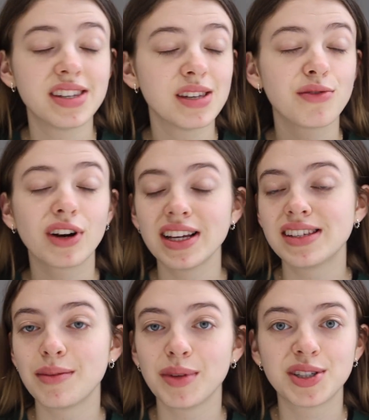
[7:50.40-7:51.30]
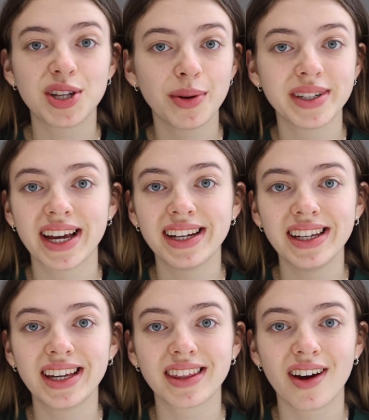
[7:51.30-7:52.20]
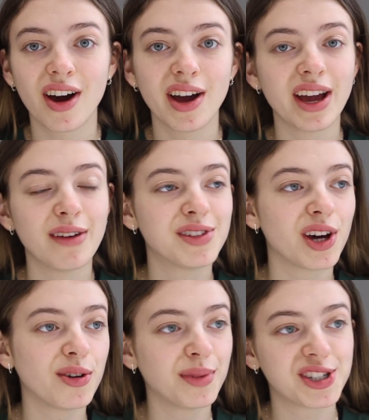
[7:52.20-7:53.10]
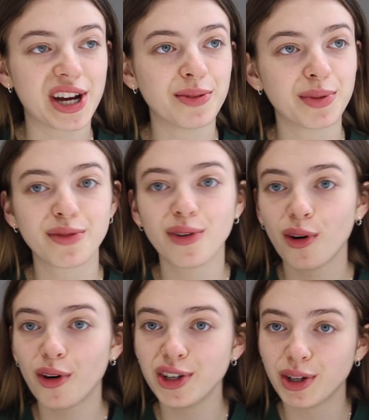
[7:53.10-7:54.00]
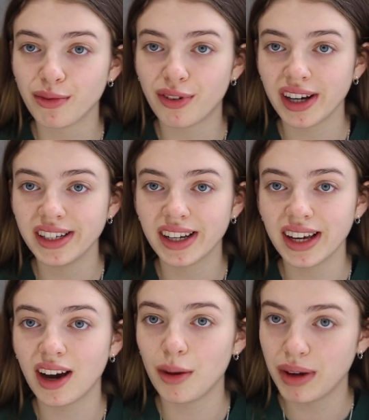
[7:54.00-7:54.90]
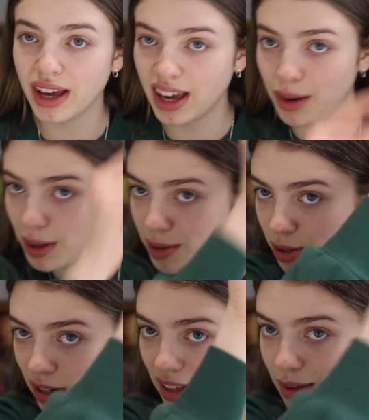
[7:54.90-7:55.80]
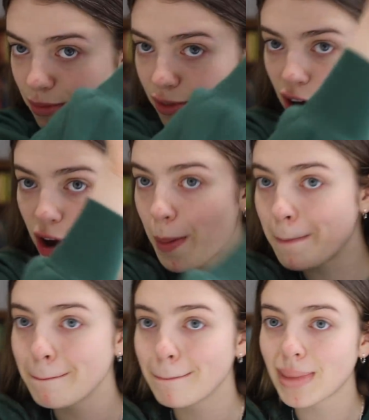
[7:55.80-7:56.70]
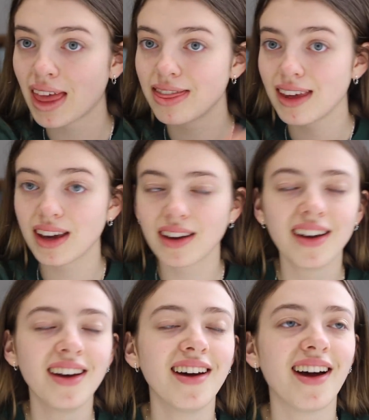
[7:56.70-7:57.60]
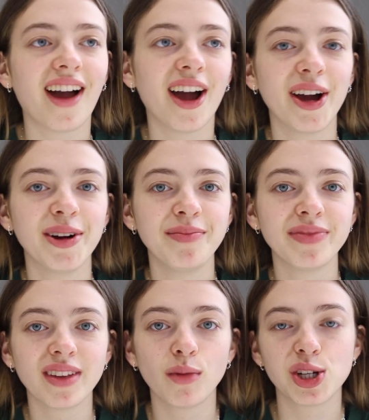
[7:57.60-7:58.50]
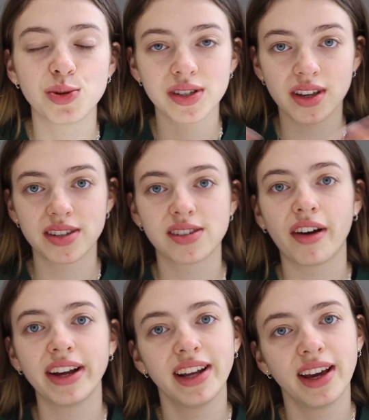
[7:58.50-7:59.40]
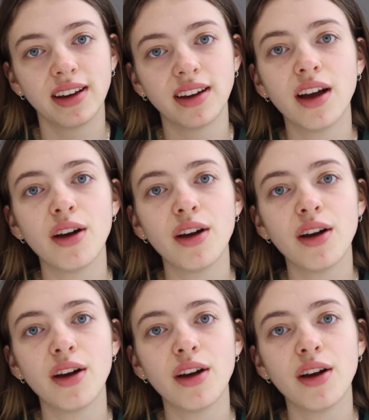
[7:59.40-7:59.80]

is really similar to a technique that I have done on my channel before. You can find it up here. I might do a little info thing, um, which was assigning